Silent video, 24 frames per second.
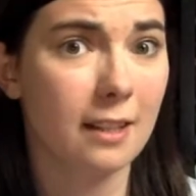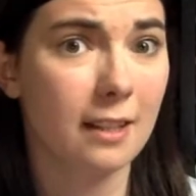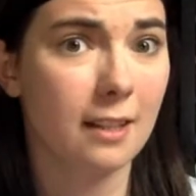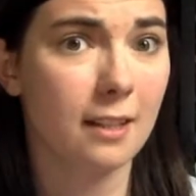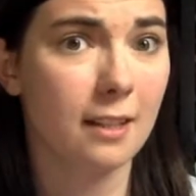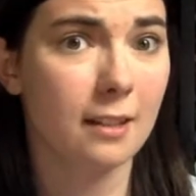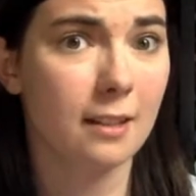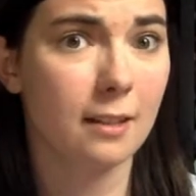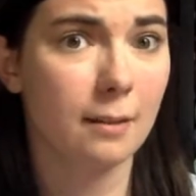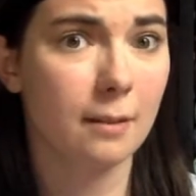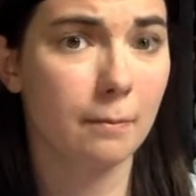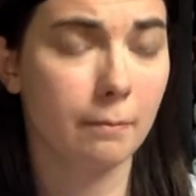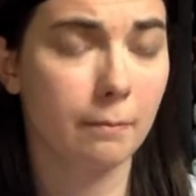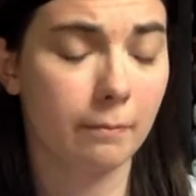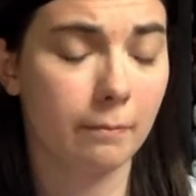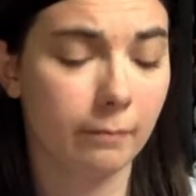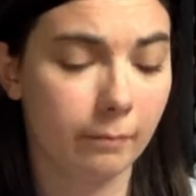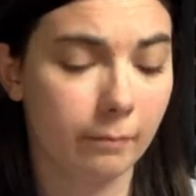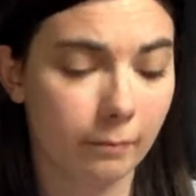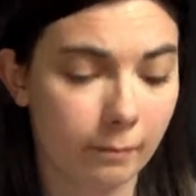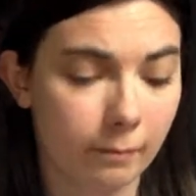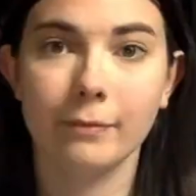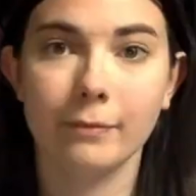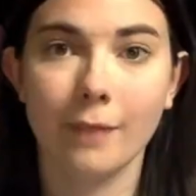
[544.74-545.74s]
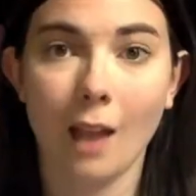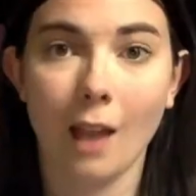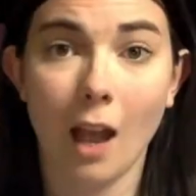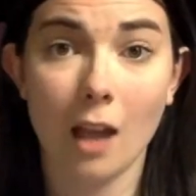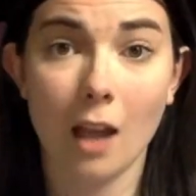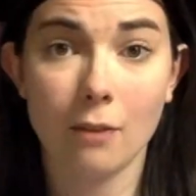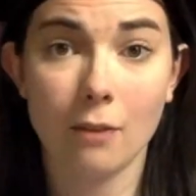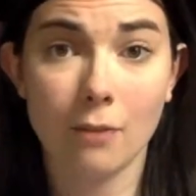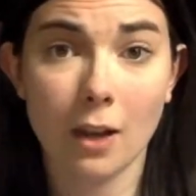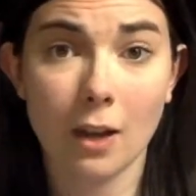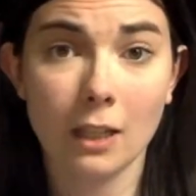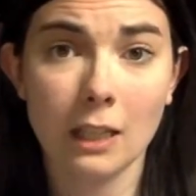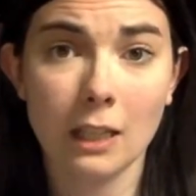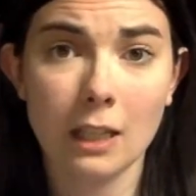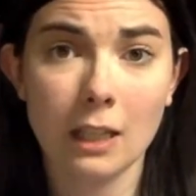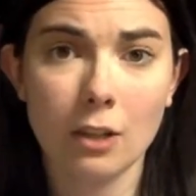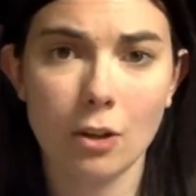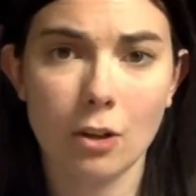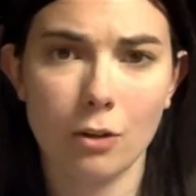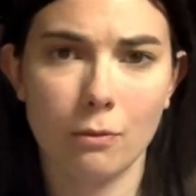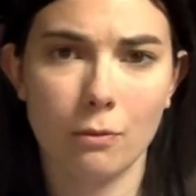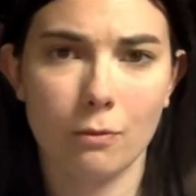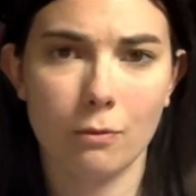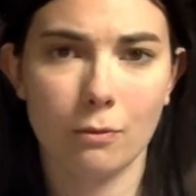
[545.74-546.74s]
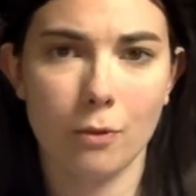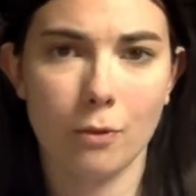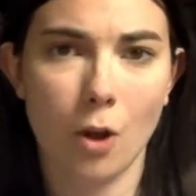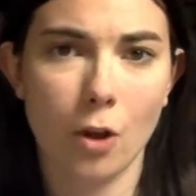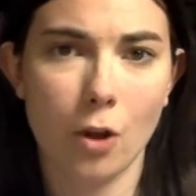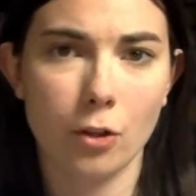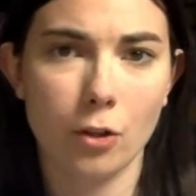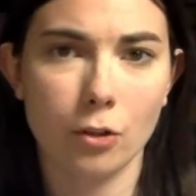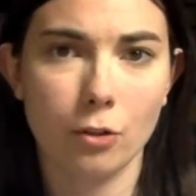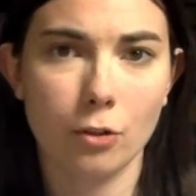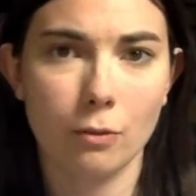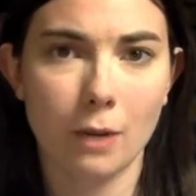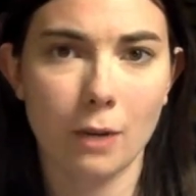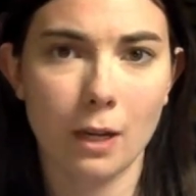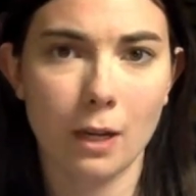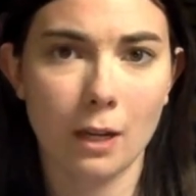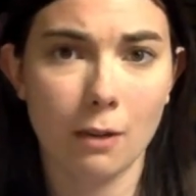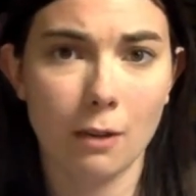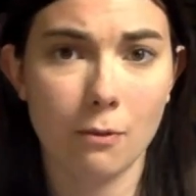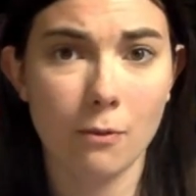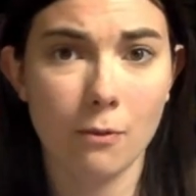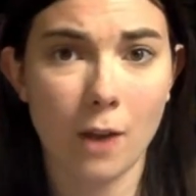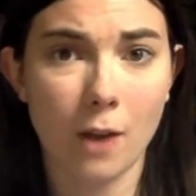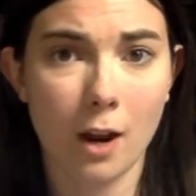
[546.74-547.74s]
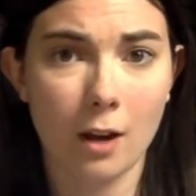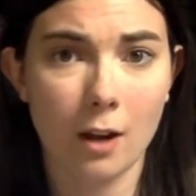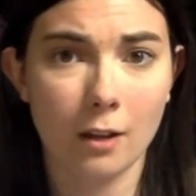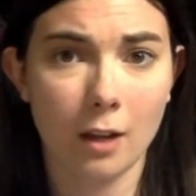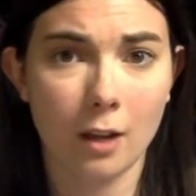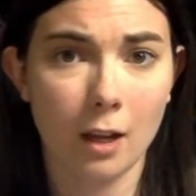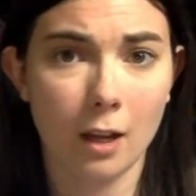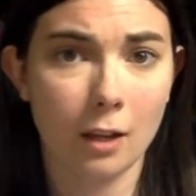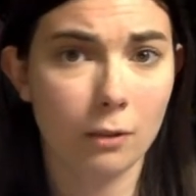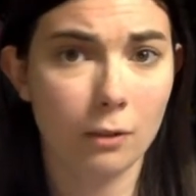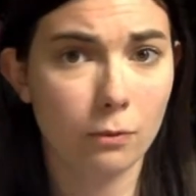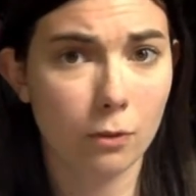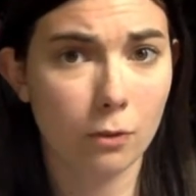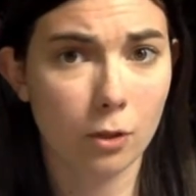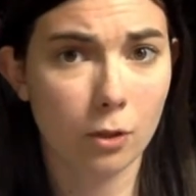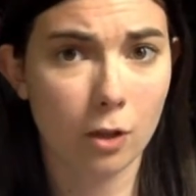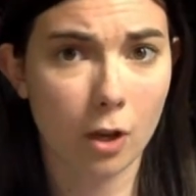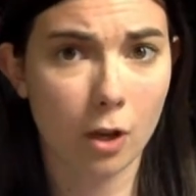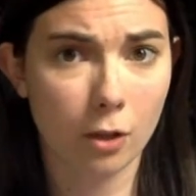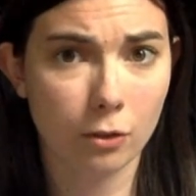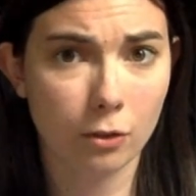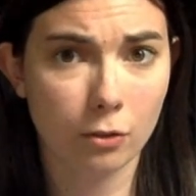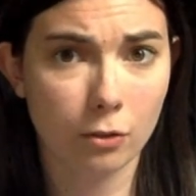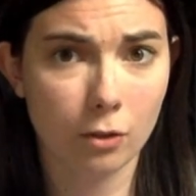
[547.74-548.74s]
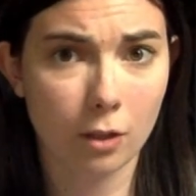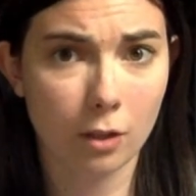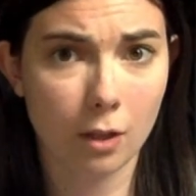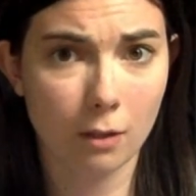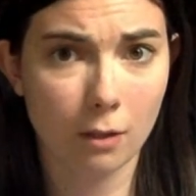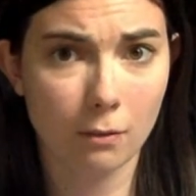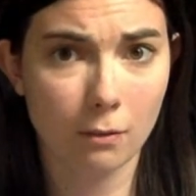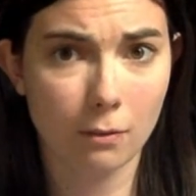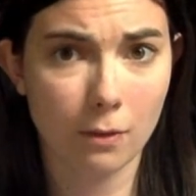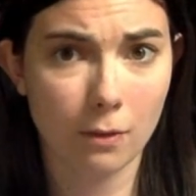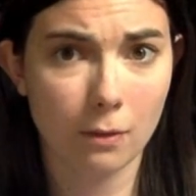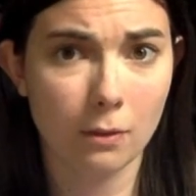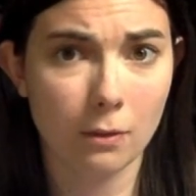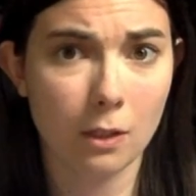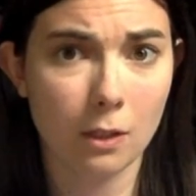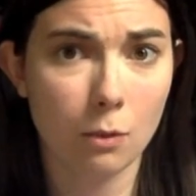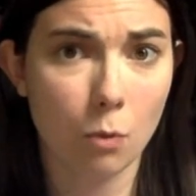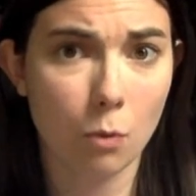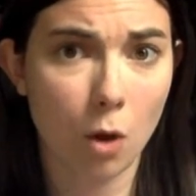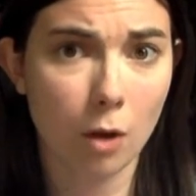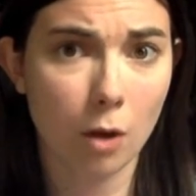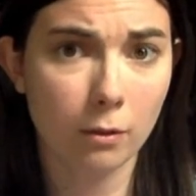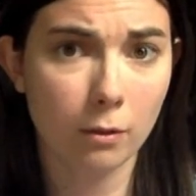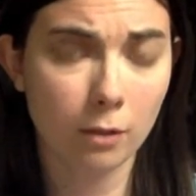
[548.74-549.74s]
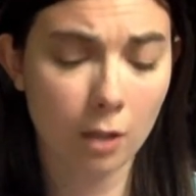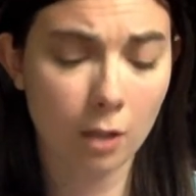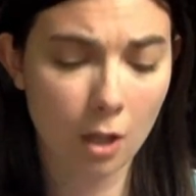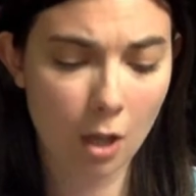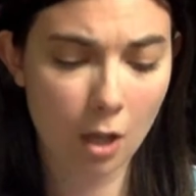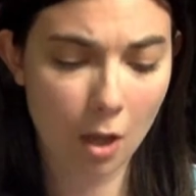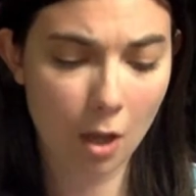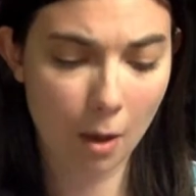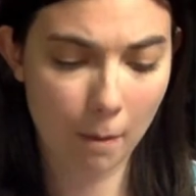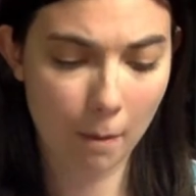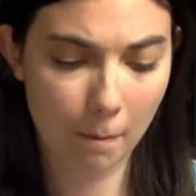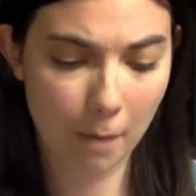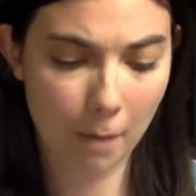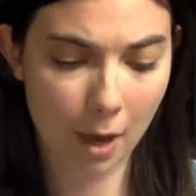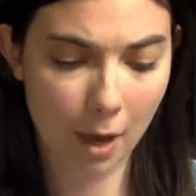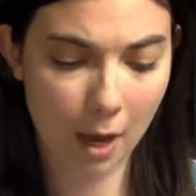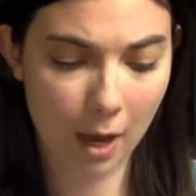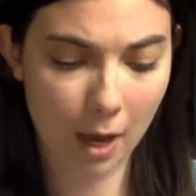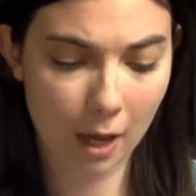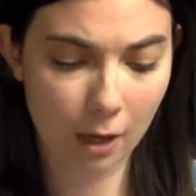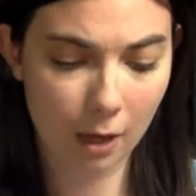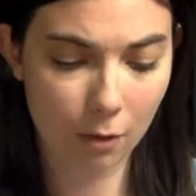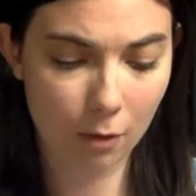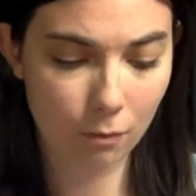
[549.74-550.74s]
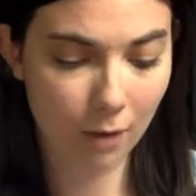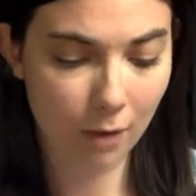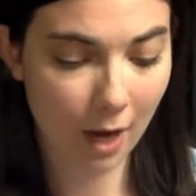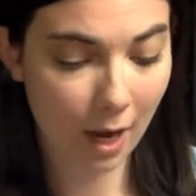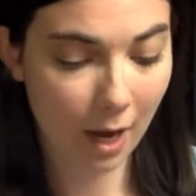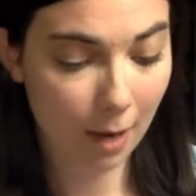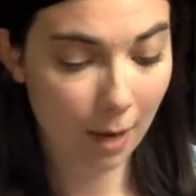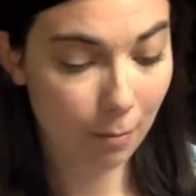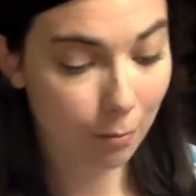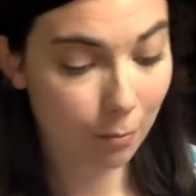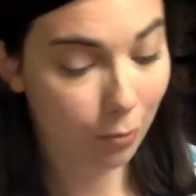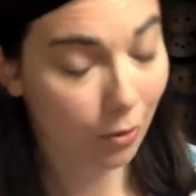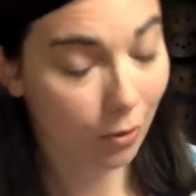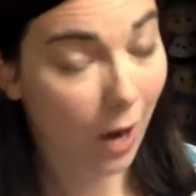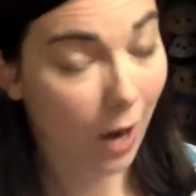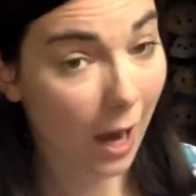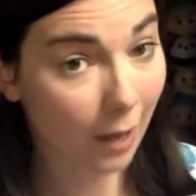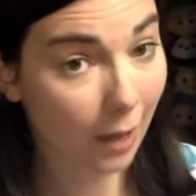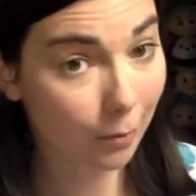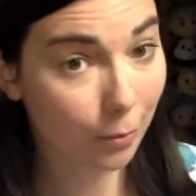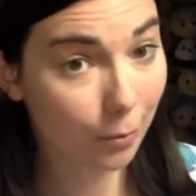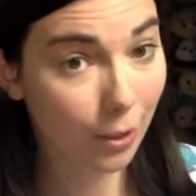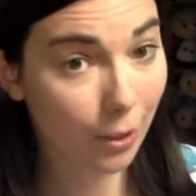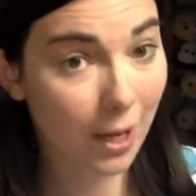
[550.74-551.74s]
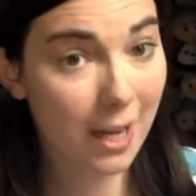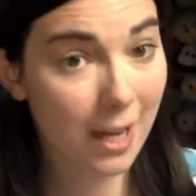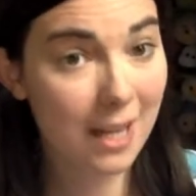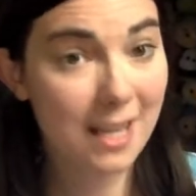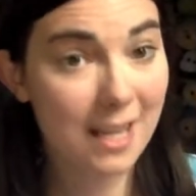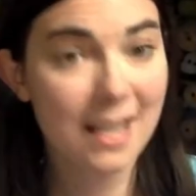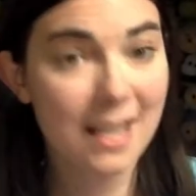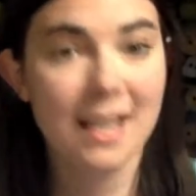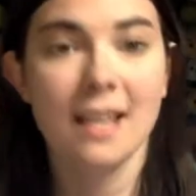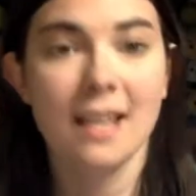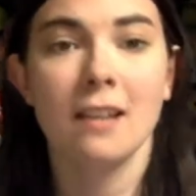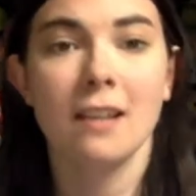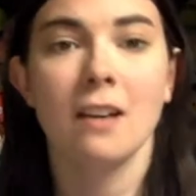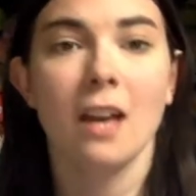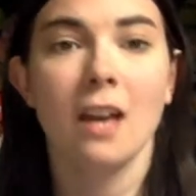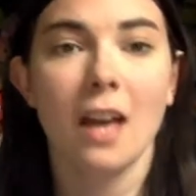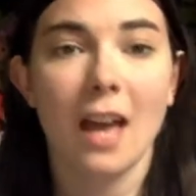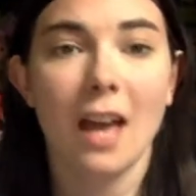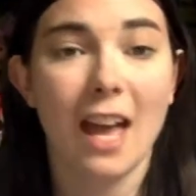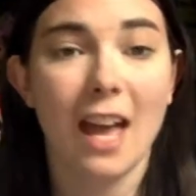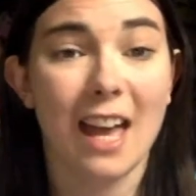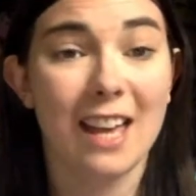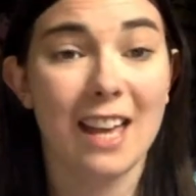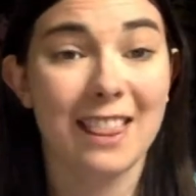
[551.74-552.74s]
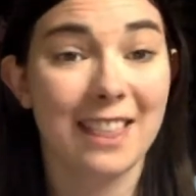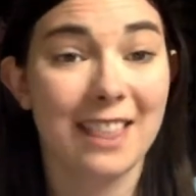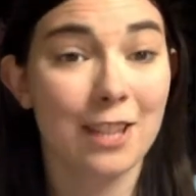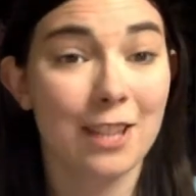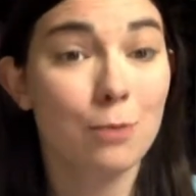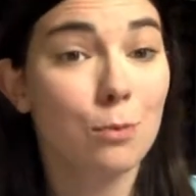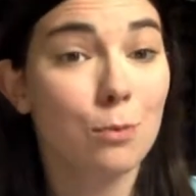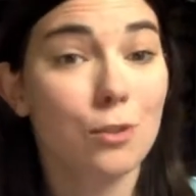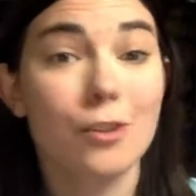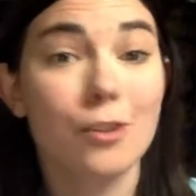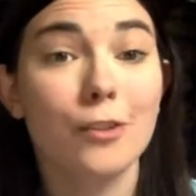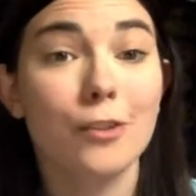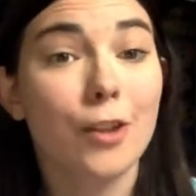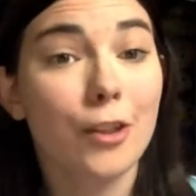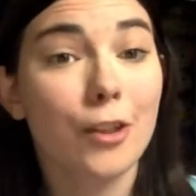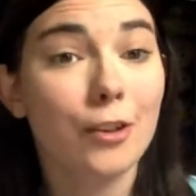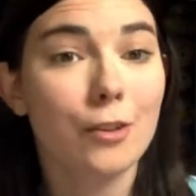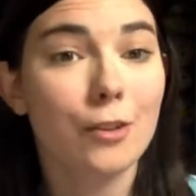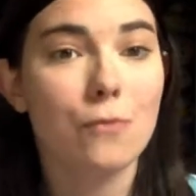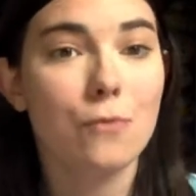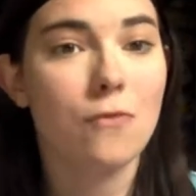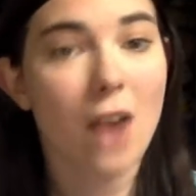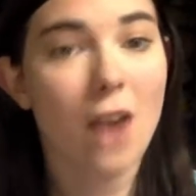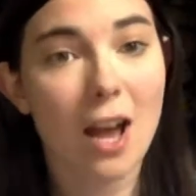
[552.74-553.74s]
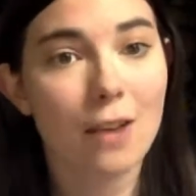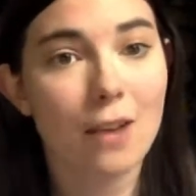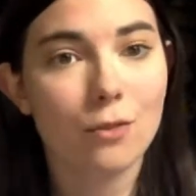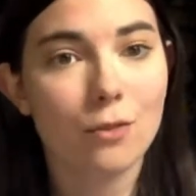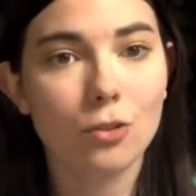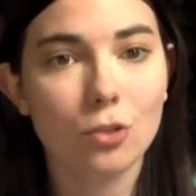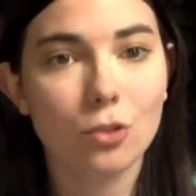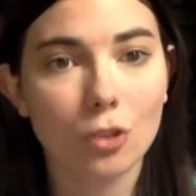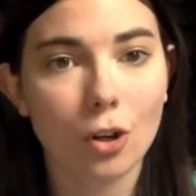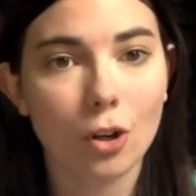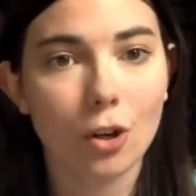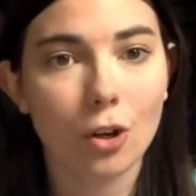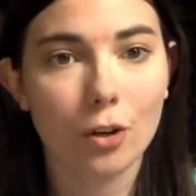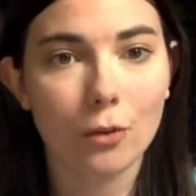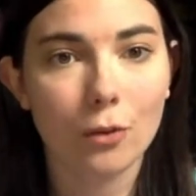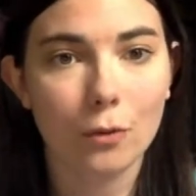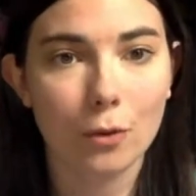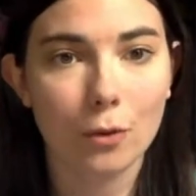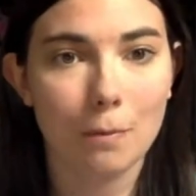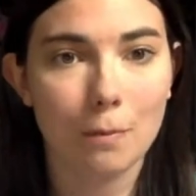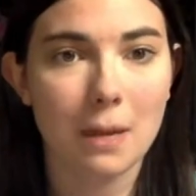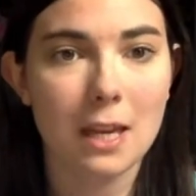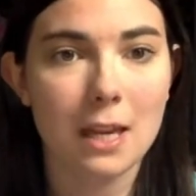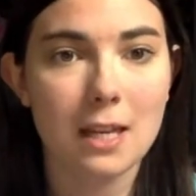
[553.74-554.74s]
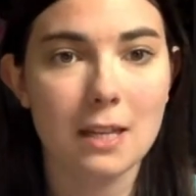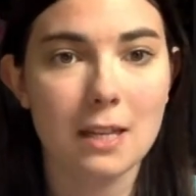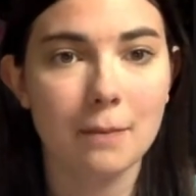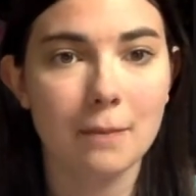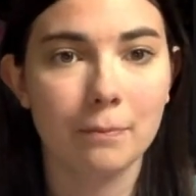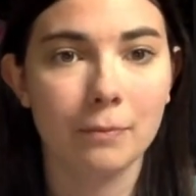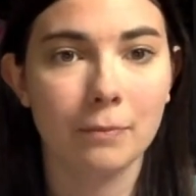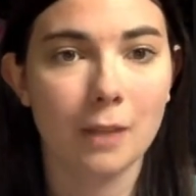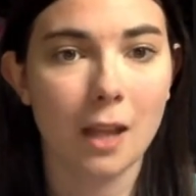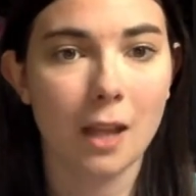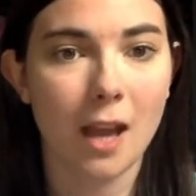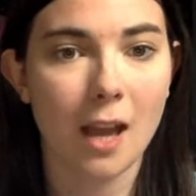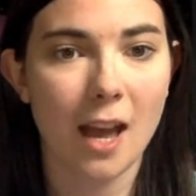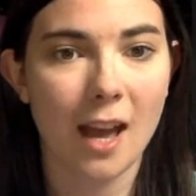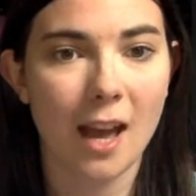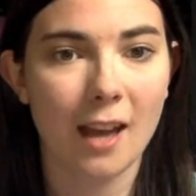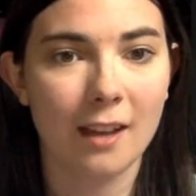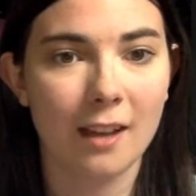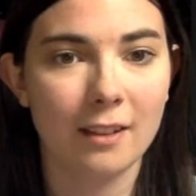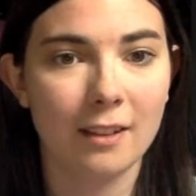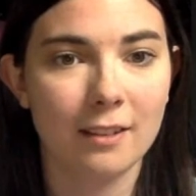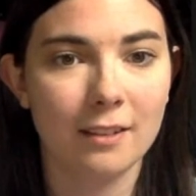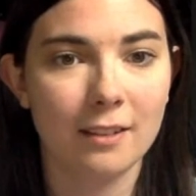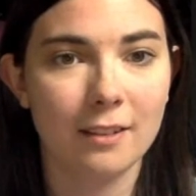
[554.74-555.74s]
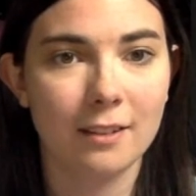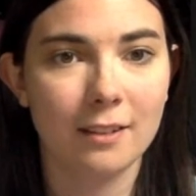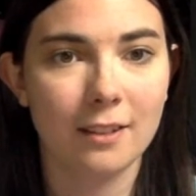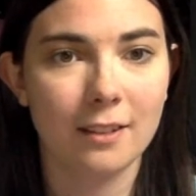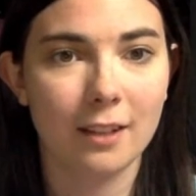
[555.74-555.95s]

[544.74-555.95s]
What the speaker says: this. I finally got round to reading Fahrenheit 451 by Ray Bradbury. This was another 5-star for me, and